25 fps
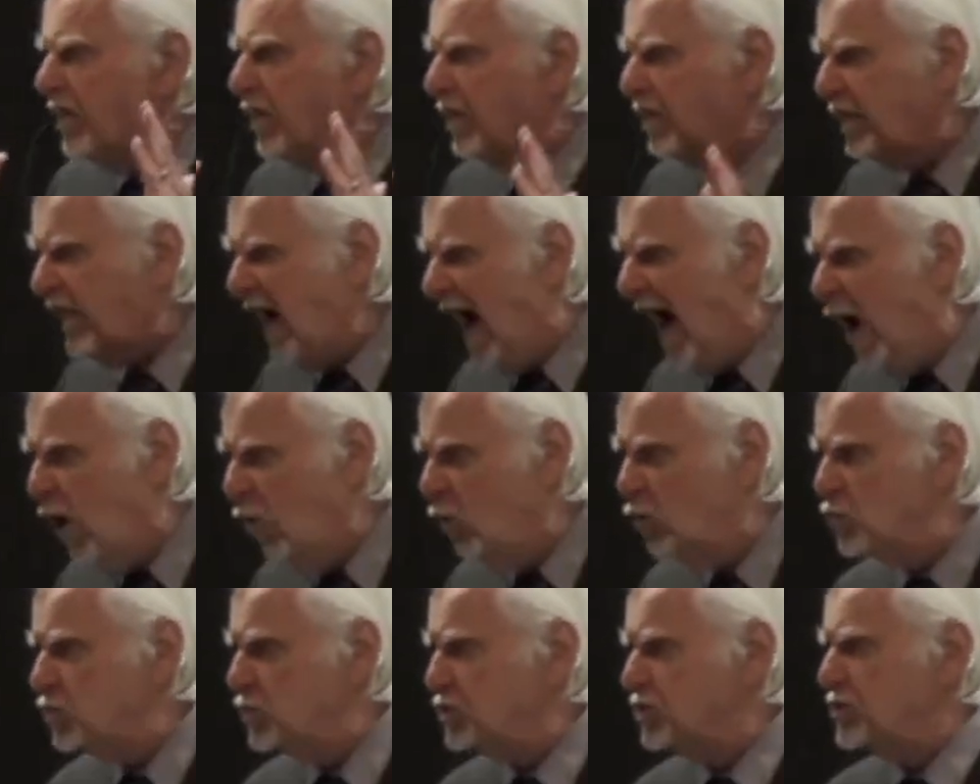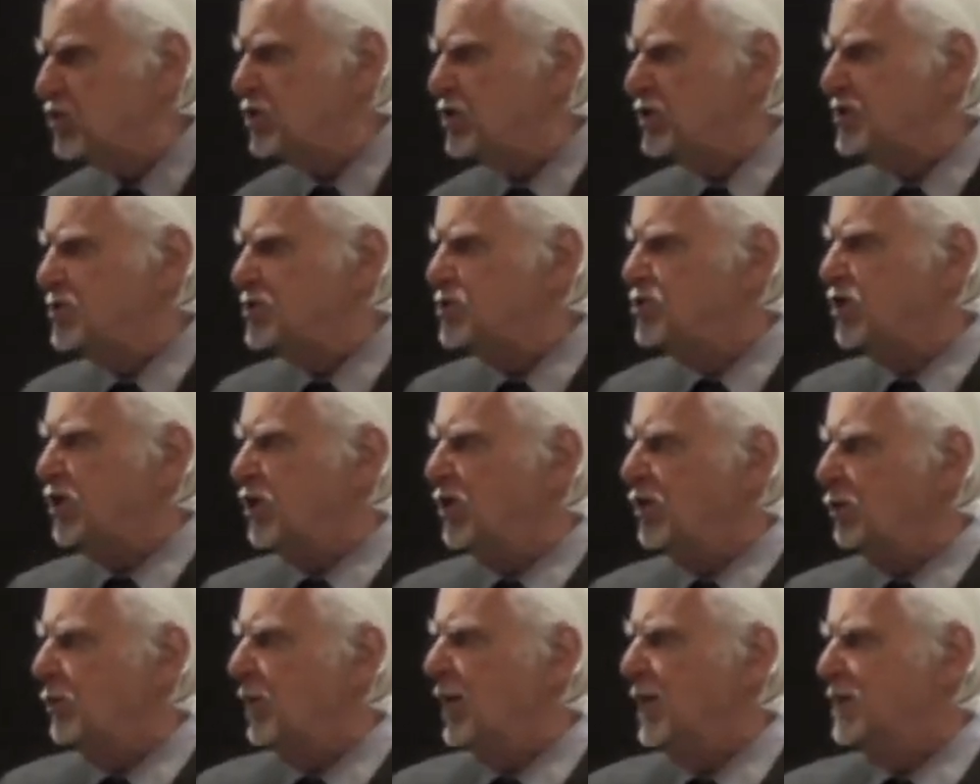thousand
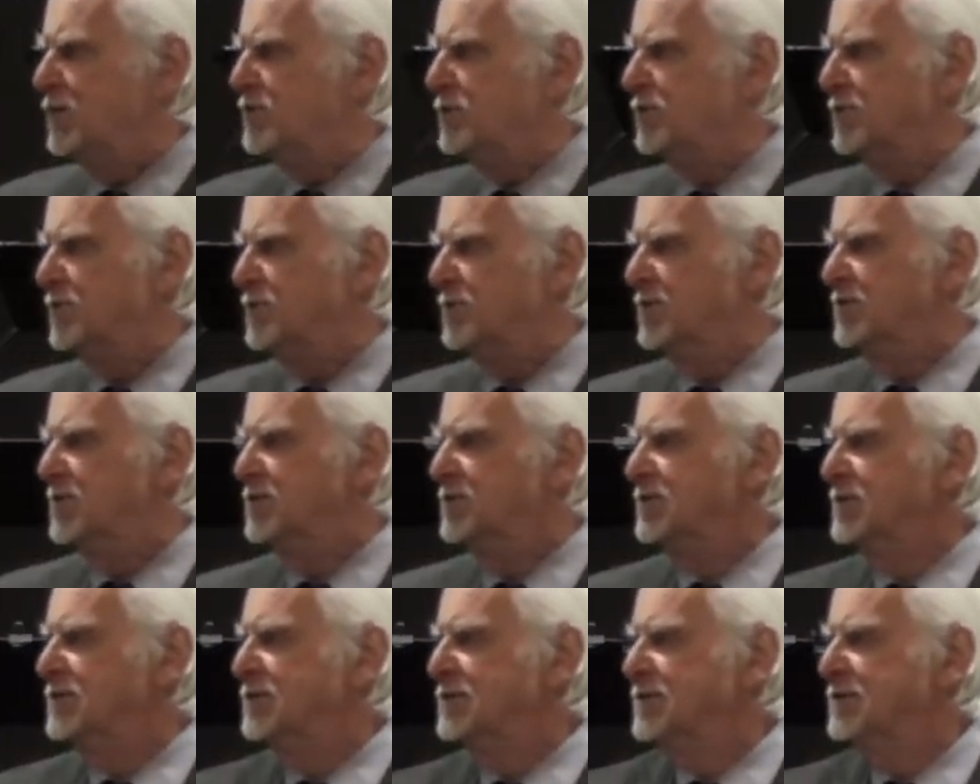generations.